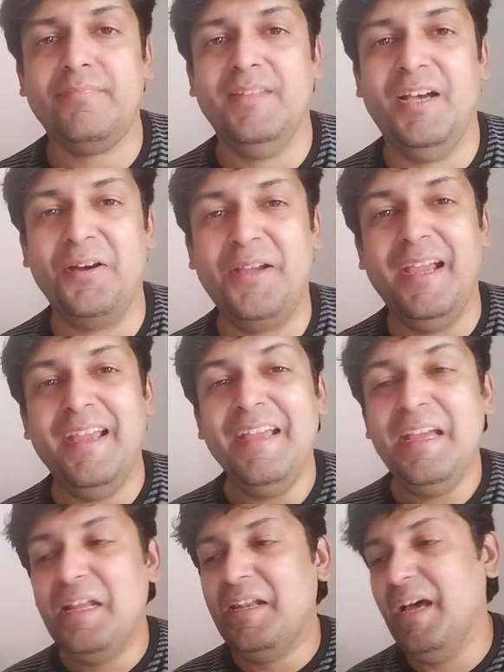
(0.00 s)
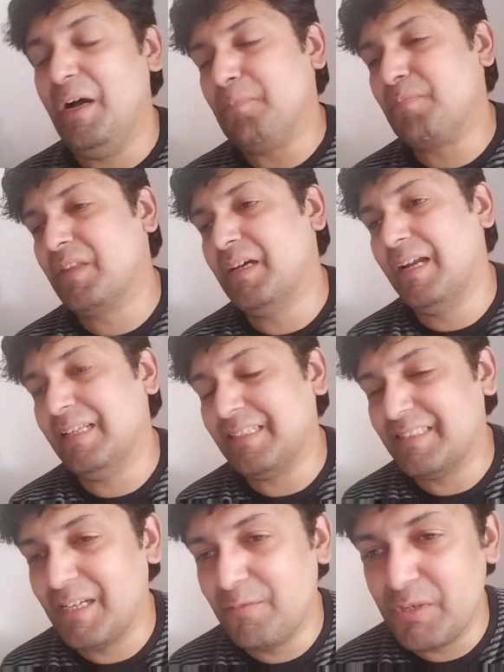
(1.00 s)
Okay, now another
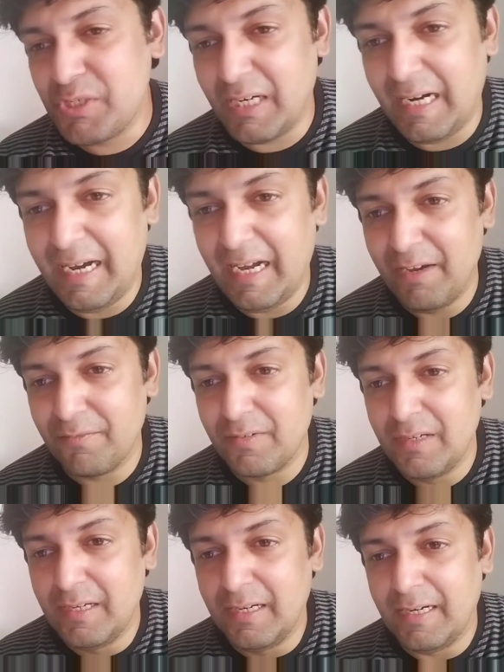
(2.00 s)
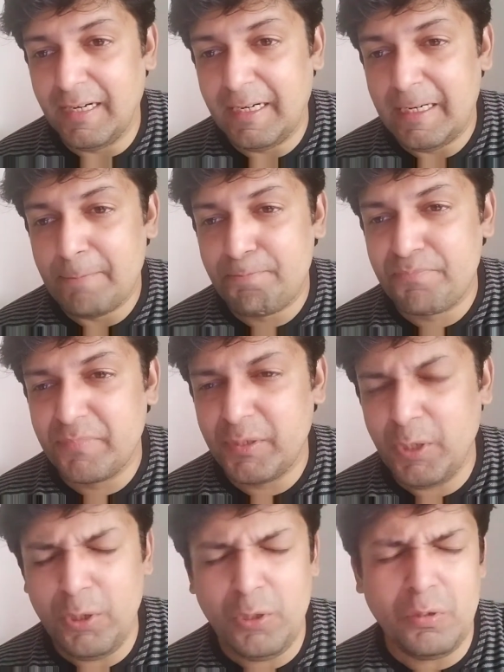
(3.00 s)
thing which I have, I
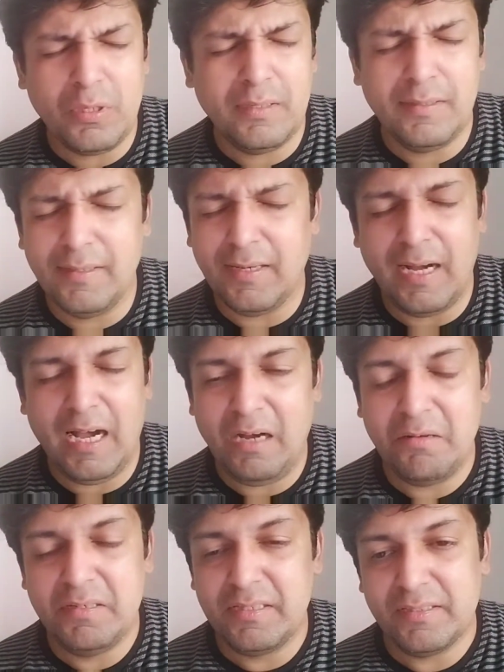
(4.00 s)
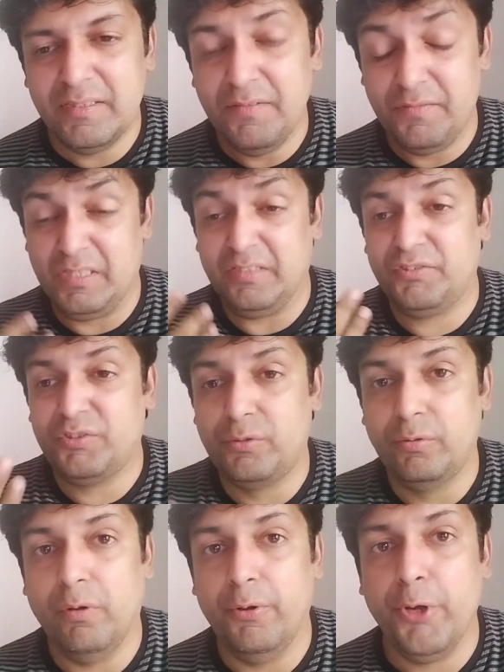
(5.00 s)
don't know if it is
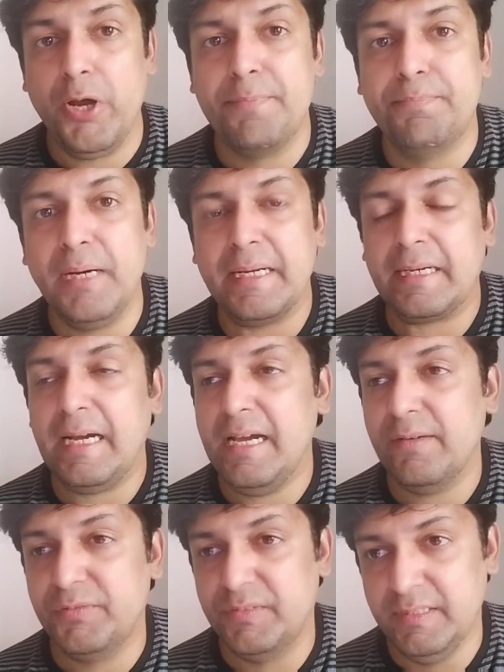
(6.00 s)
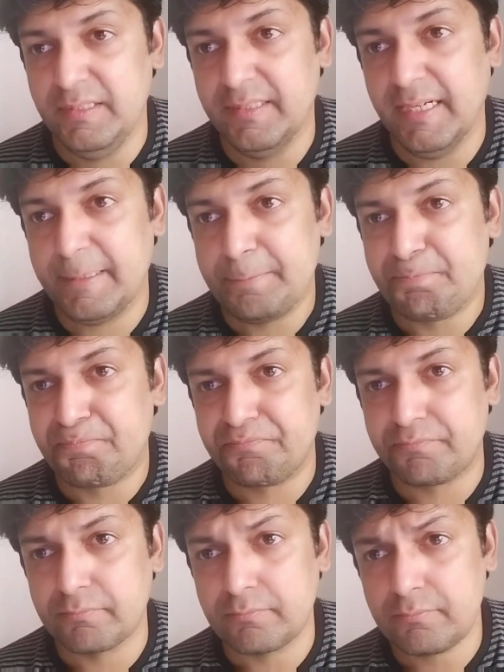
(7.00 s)
true or not, but I have seen that.
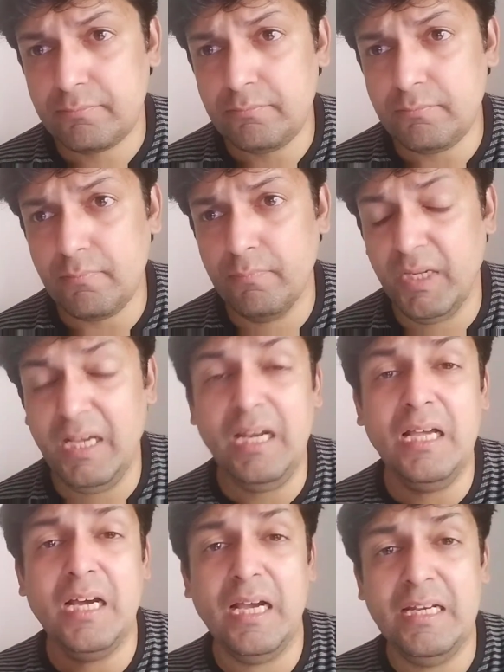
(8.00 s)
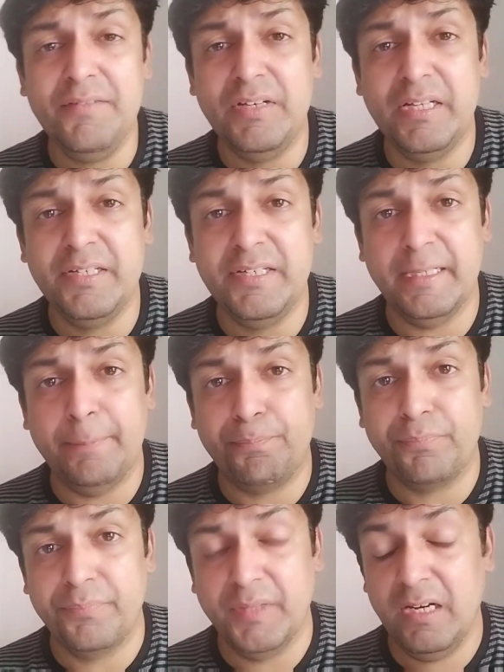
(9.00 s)
Now I live in India,
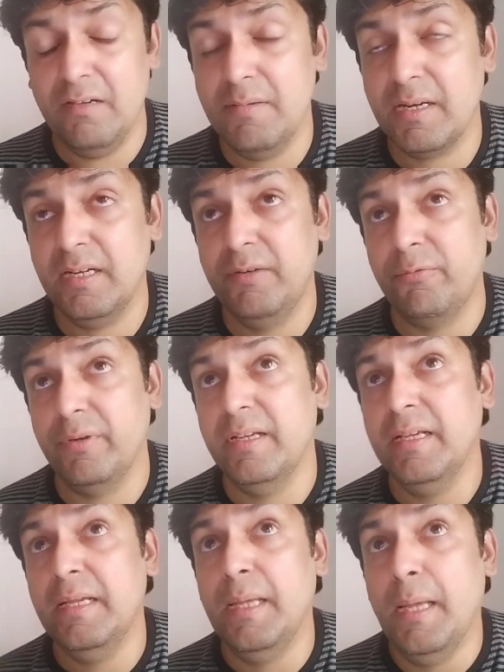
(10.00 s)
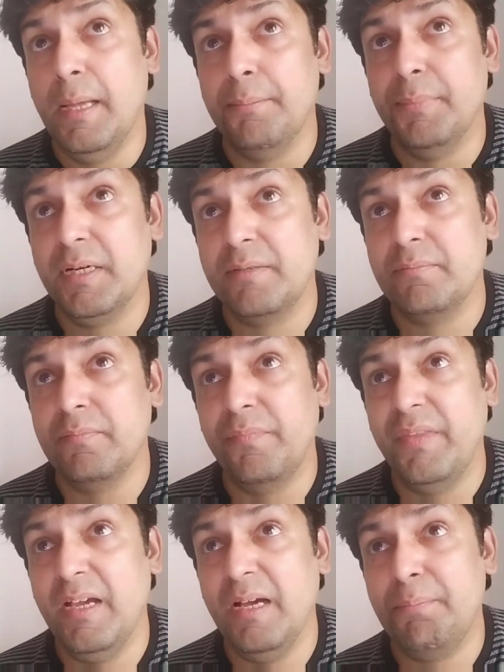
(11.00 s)
I love my country, but
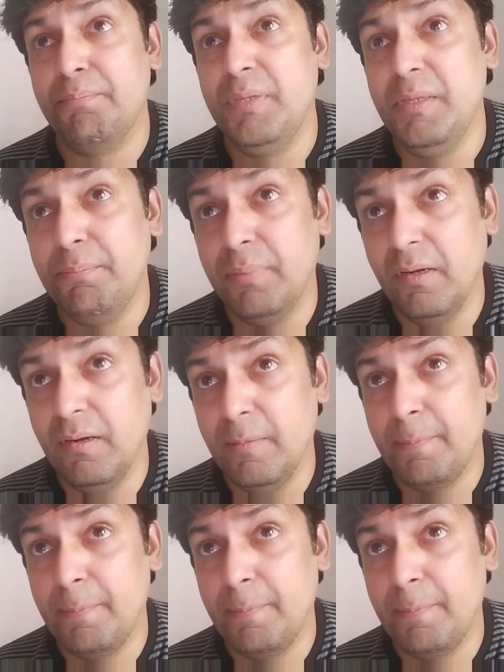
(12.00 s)
there are people